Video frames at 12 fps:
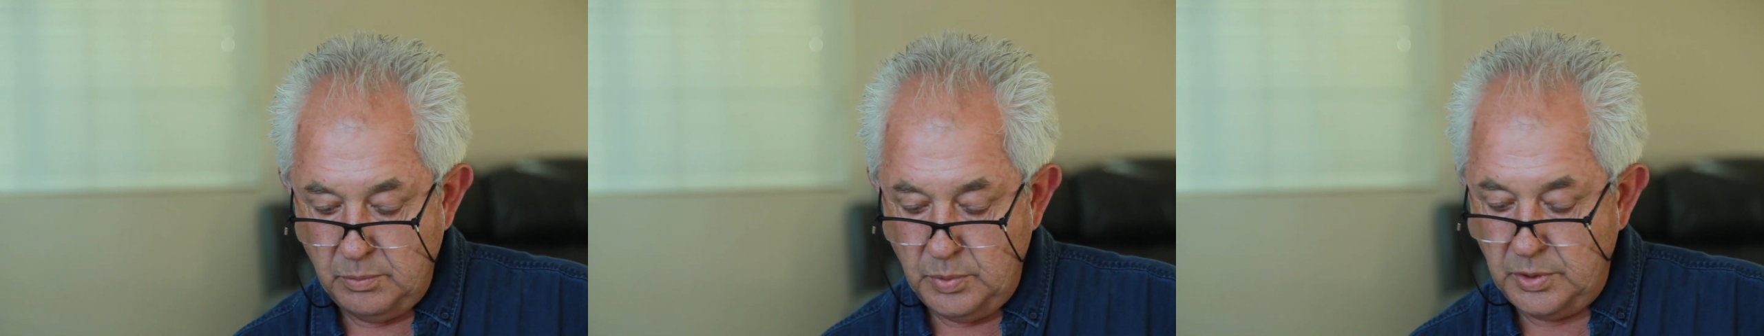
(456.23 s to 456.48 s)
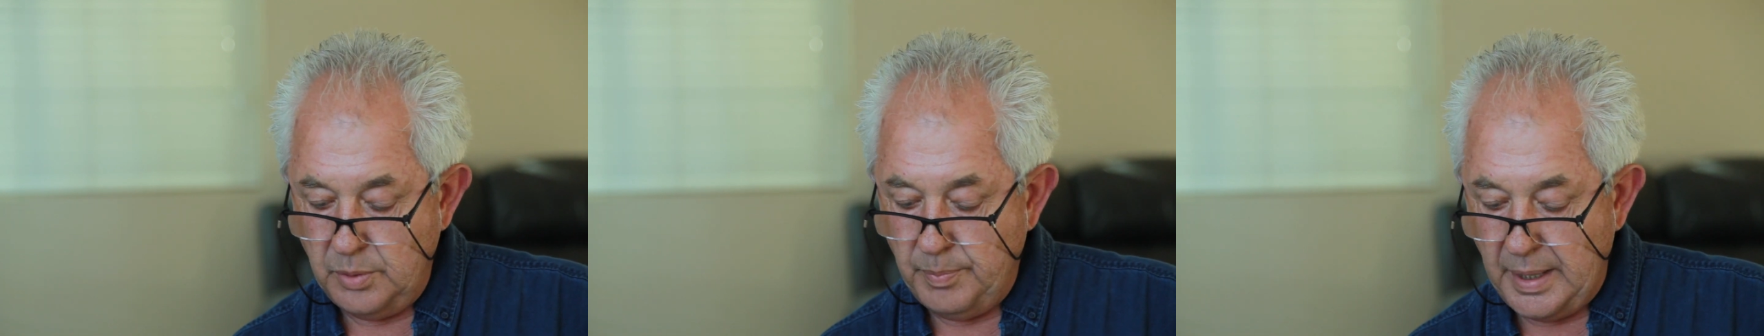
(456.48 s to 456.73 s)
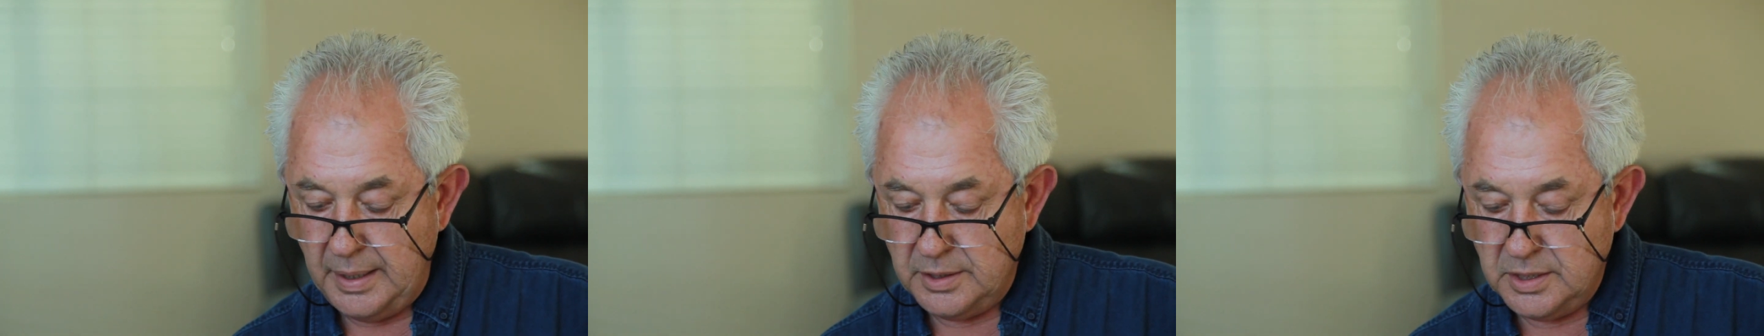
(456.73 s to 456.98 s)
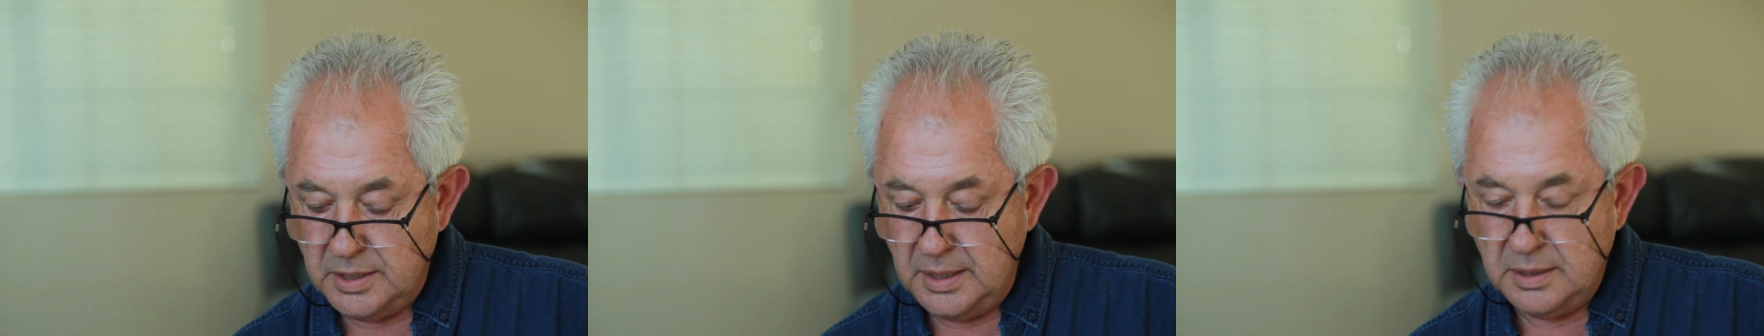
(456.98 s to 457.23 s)
would remain
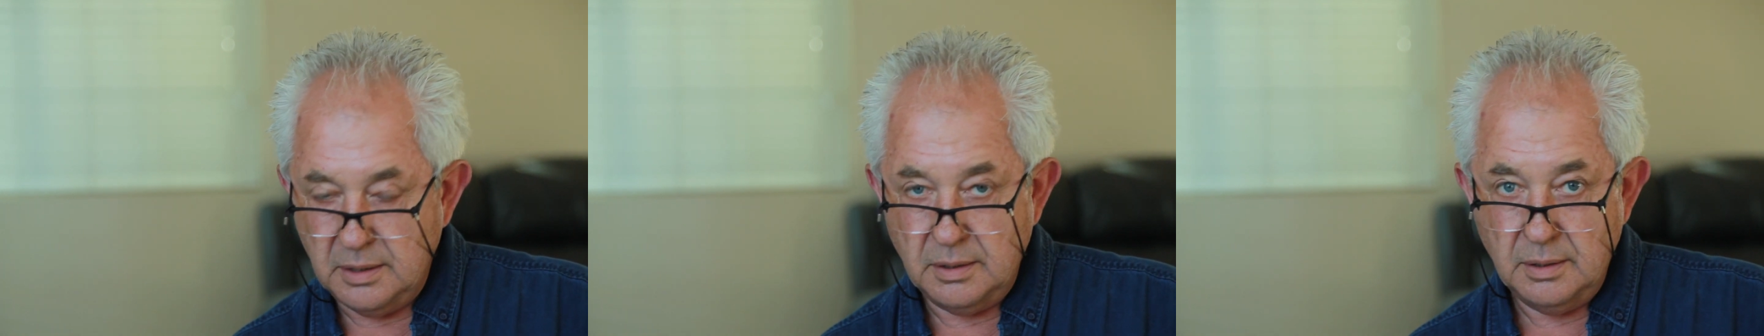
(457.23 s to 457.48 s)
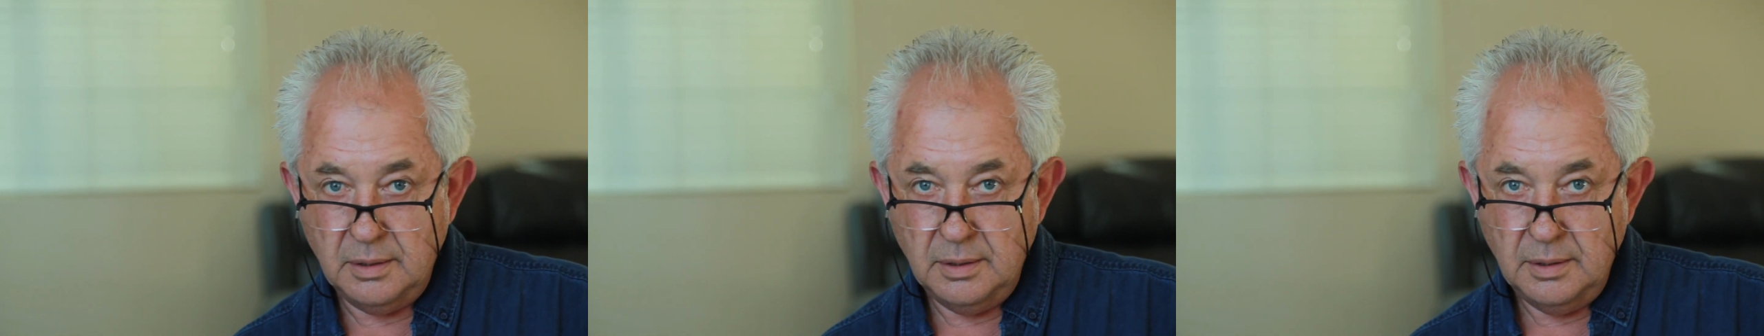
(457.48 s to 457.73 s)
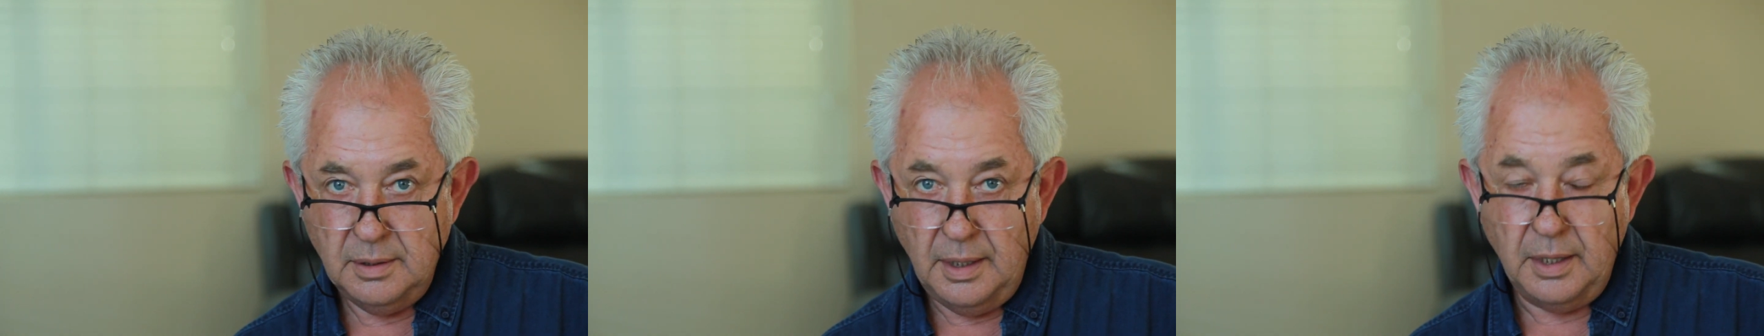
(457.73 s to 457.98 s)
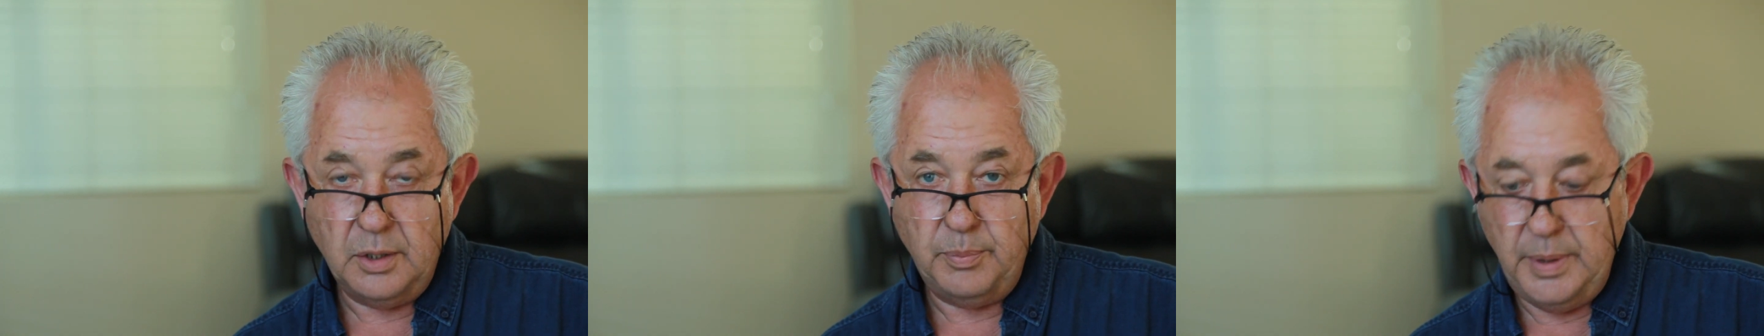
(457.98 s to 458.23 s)
seated
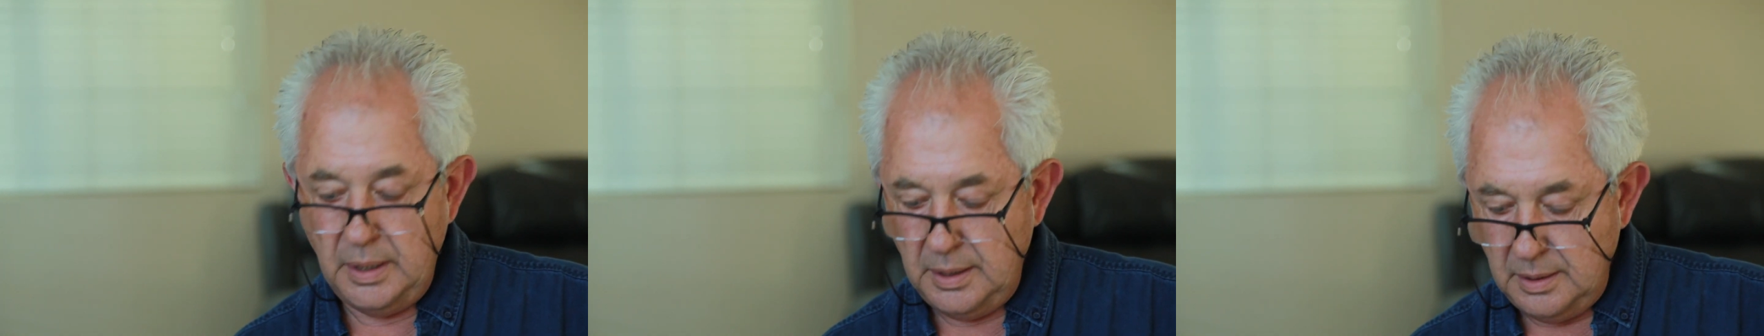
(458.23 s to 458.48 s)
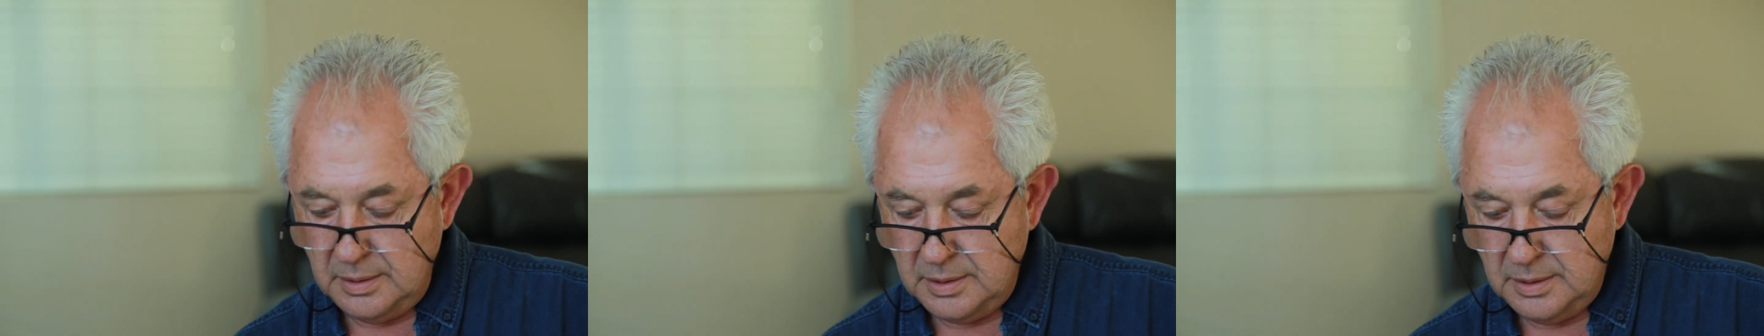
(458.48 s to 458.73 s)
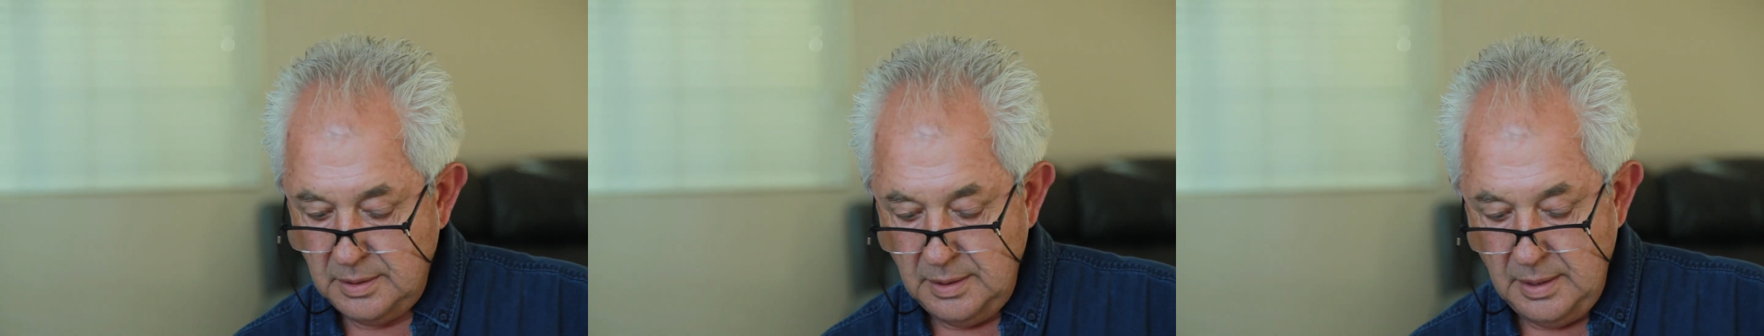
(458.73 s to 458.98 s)
and obedient.